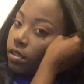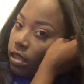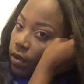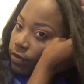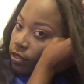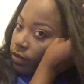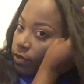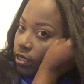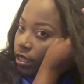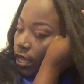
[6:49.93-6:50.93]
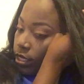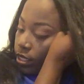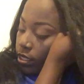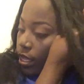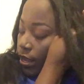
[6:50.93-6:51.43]
I really, really like
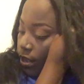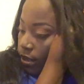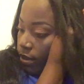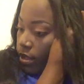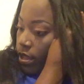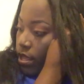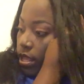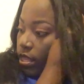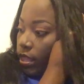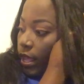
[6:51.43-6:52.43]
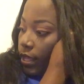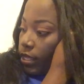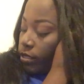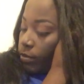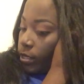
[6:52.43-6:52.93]
this hair. Like,
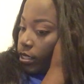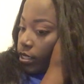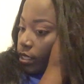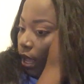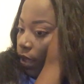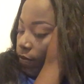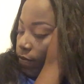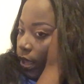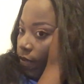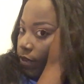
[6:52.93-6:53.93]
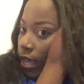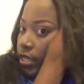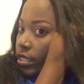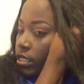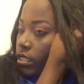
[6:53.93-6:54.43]
it's really soft. I've
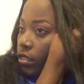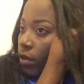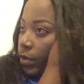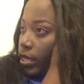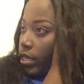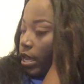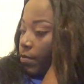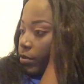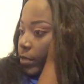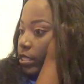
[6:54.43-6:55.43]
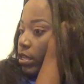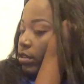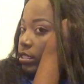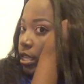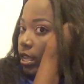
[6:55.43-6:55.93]
gotten so many compliments on
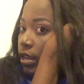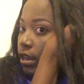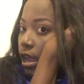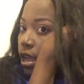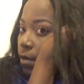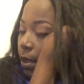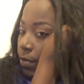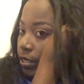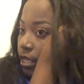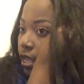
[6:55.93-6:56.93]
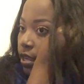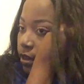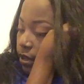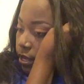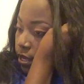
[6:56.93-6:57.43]
this hair. I put the
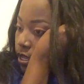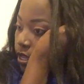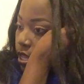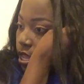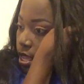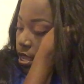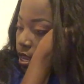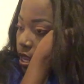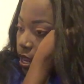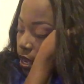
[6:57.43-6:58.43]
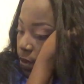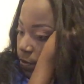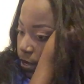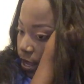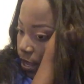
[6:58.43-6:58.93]
hair in and I
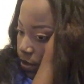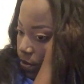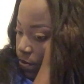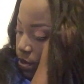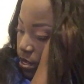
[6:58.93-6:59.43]
went out.